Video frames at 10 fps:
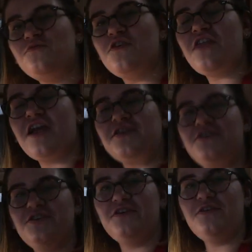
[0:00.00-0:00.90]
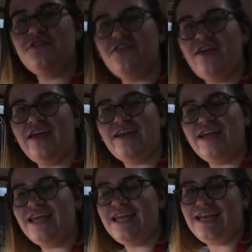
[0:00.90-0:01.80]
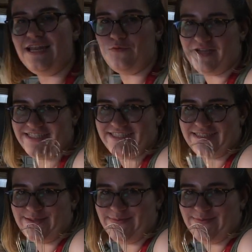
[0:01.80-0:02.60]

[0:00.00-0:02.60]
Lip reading: for that good old thing, le whisk.